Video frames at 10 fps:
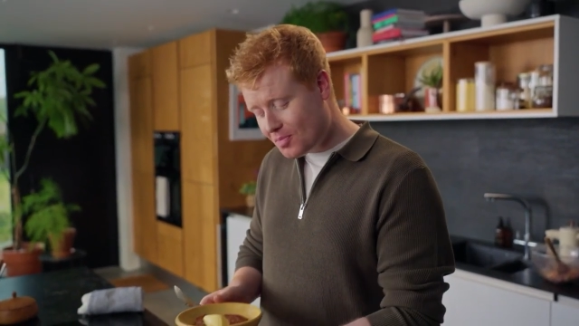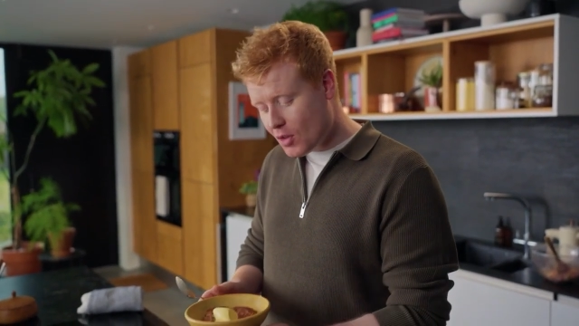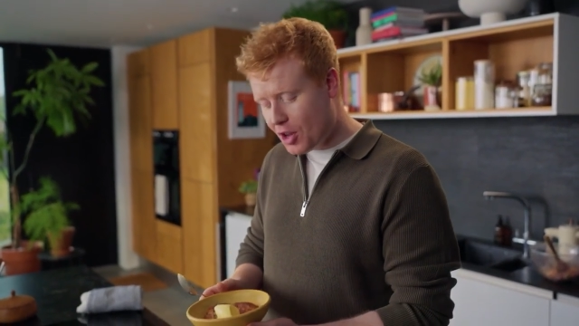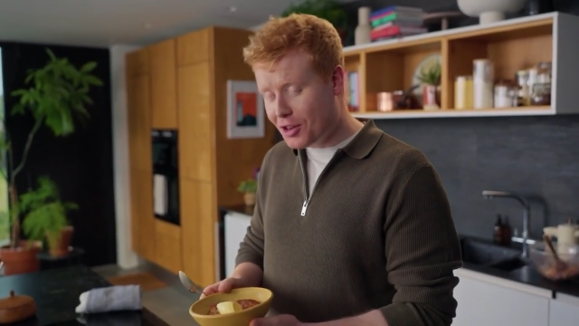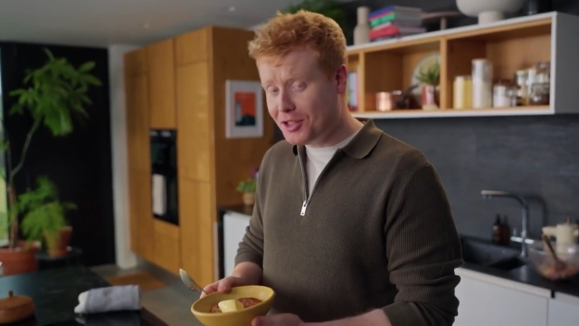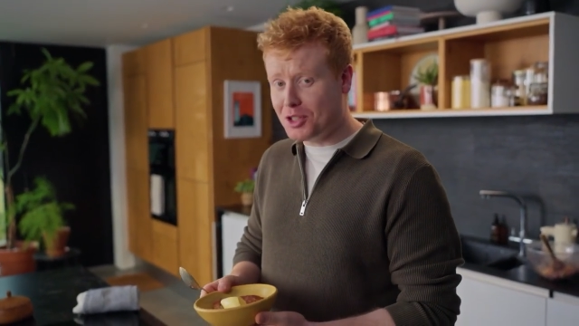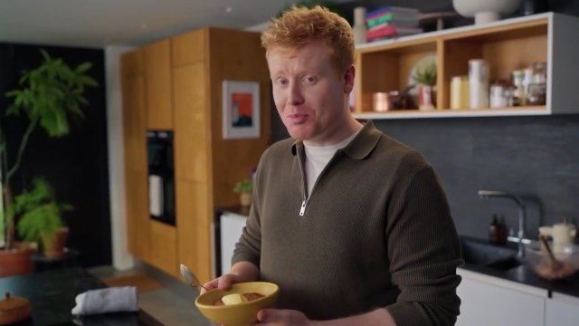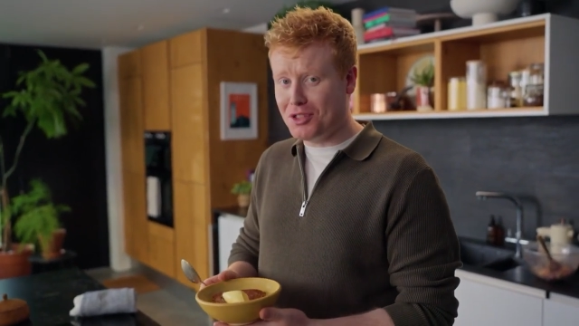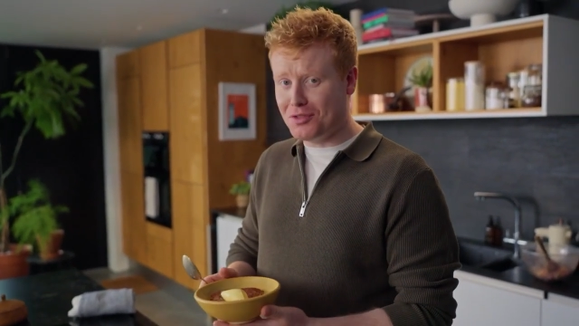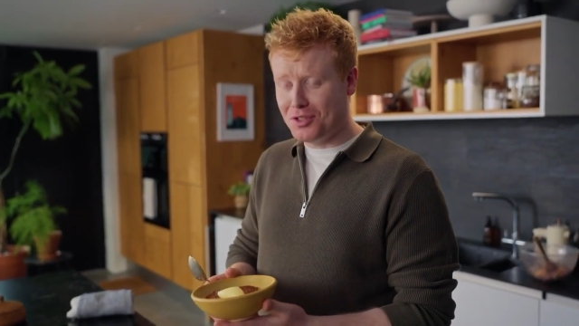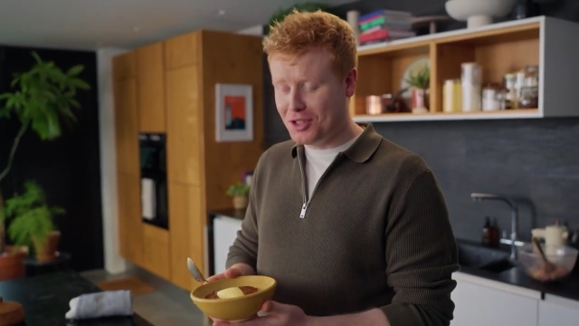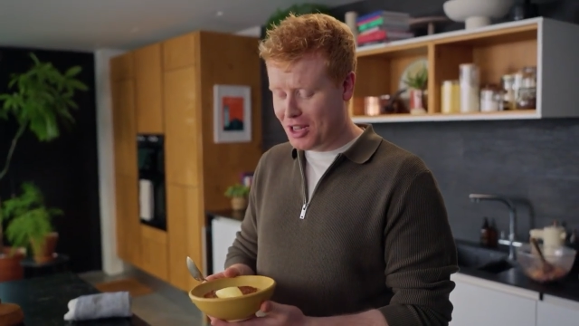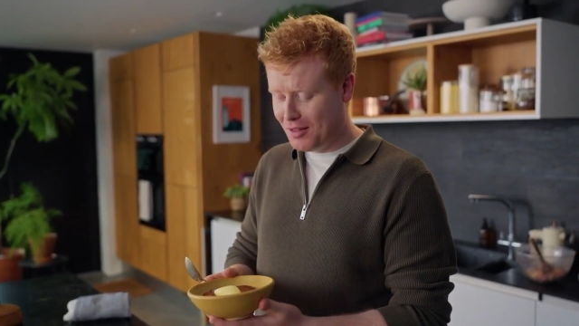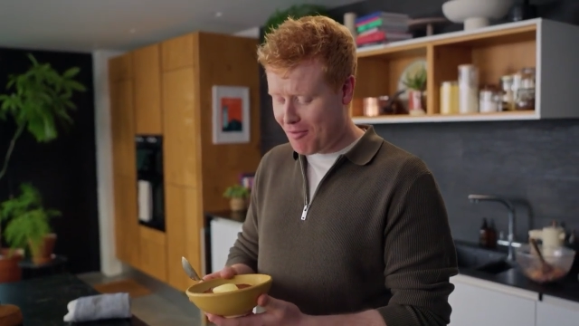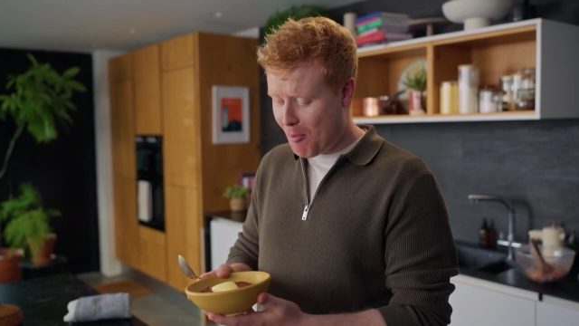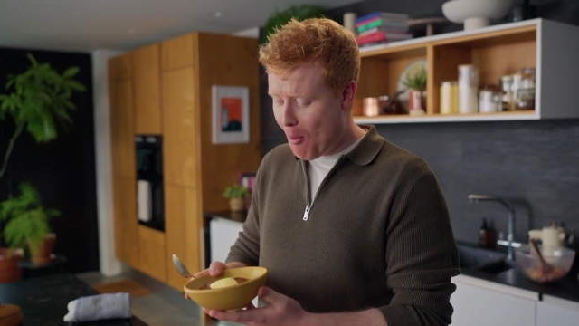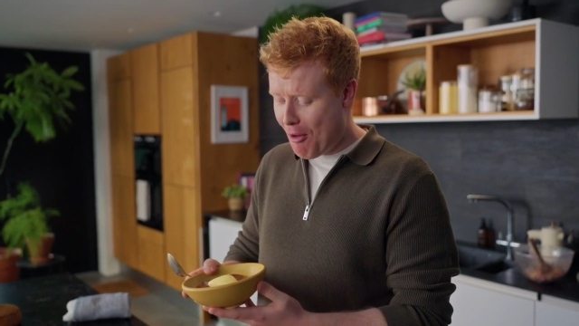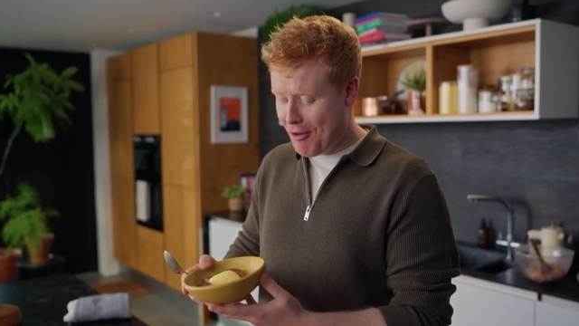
It kind of speaks for itself. It